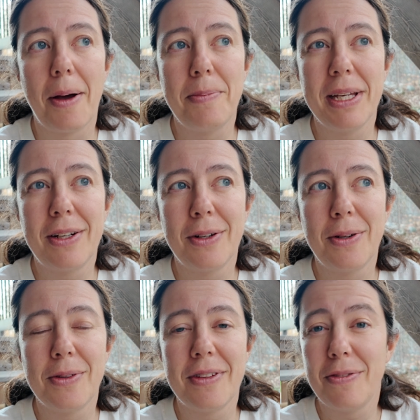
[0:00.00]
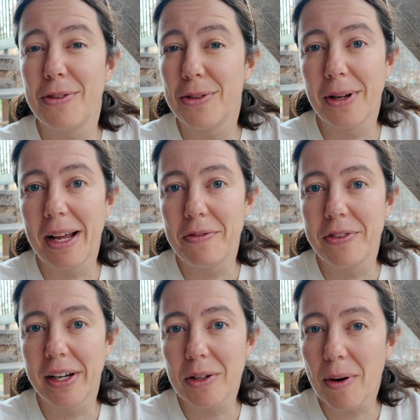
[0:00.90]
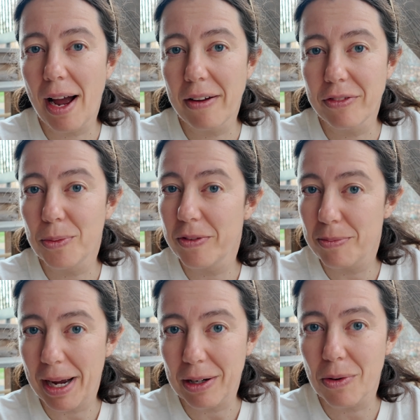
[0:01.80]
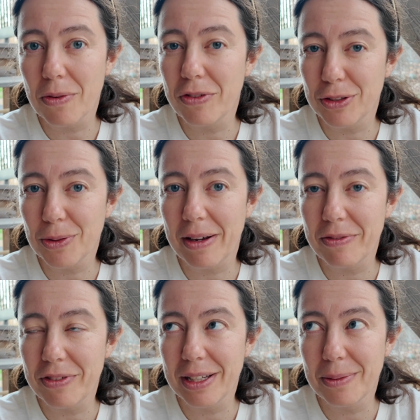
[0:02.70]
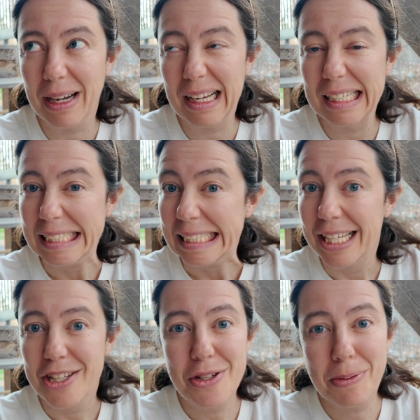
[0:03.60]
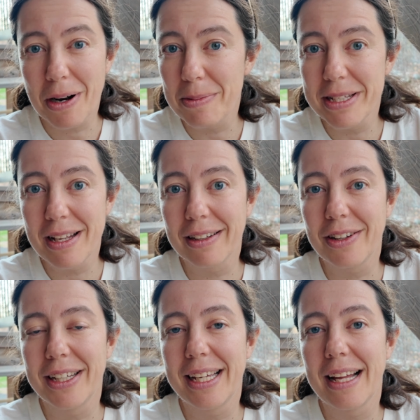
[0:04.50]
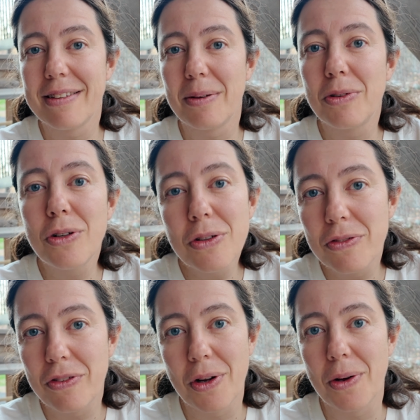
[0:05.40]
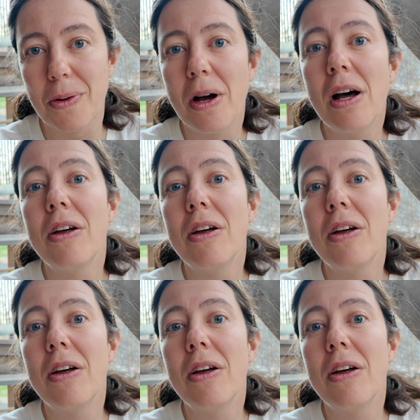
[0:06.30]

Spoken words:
Because if you don't have field craft with macro photography, well, you're probably not gonna get some good photo.